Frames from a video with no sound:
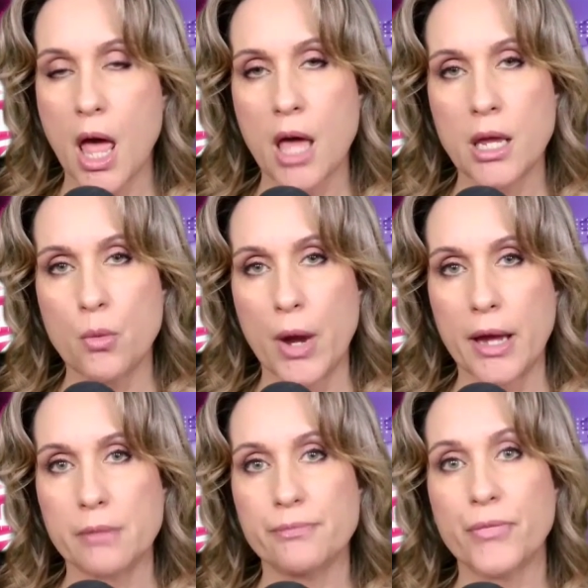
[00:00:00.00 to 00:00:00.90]

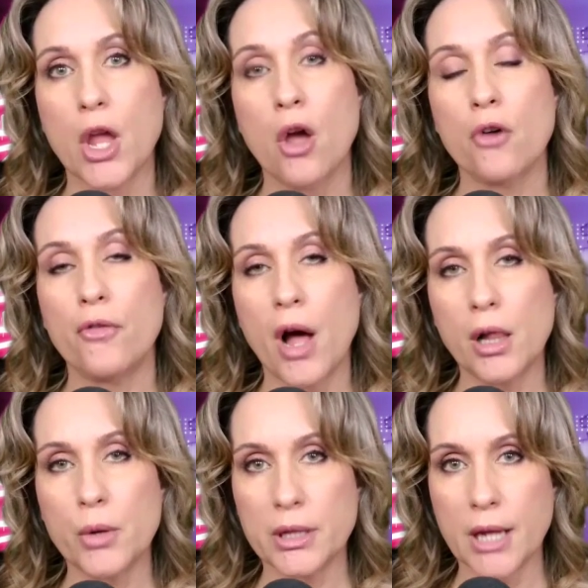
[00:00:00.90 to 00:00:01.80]
Anyway,
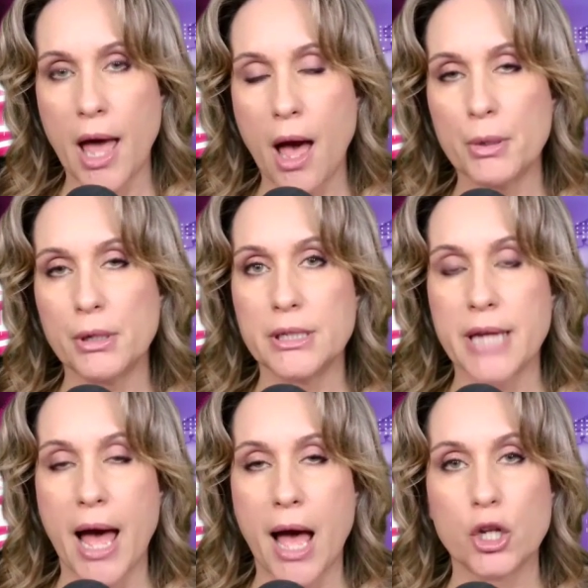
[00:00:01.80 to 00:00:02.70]
following the Capitol
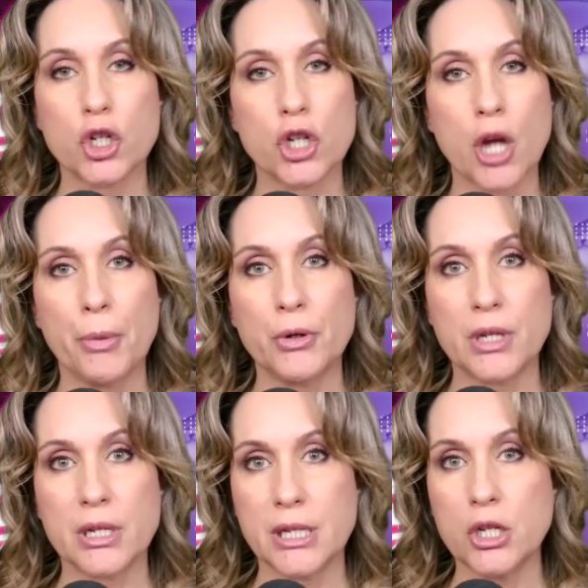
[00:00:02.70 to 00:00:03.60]
attack, Sheppard
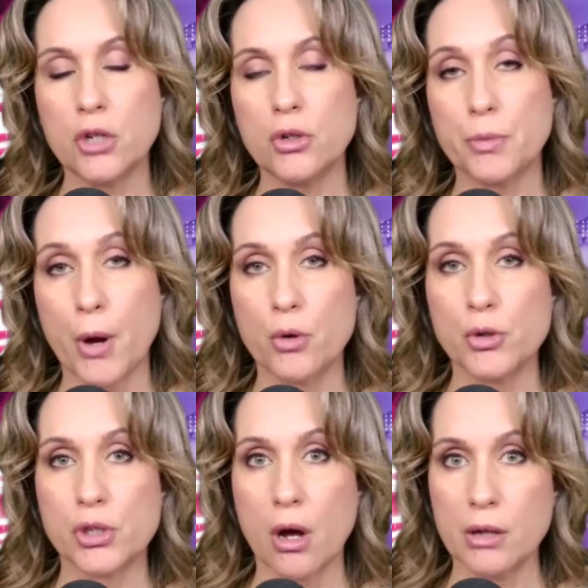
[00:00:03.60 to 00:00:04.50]
continued to
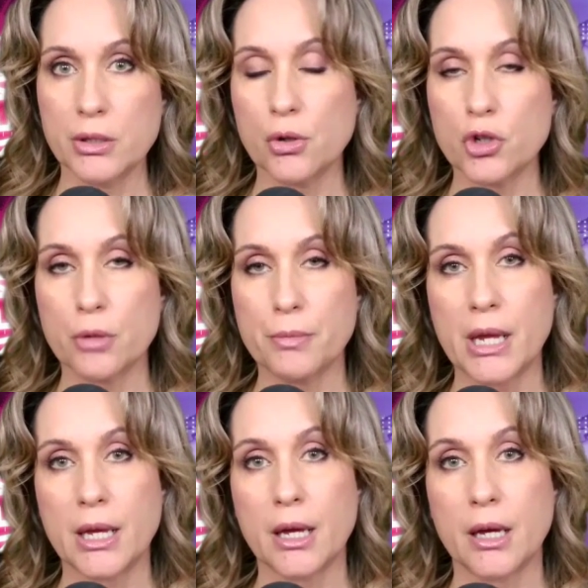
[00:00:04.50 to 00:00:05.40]
post on social
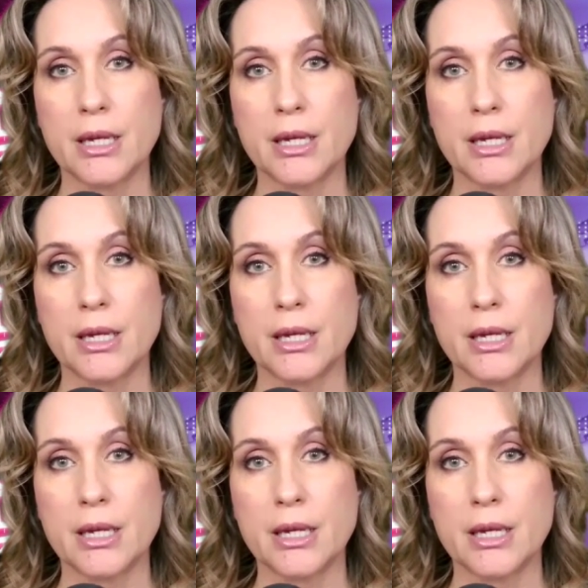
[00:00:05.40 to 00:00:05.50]
media.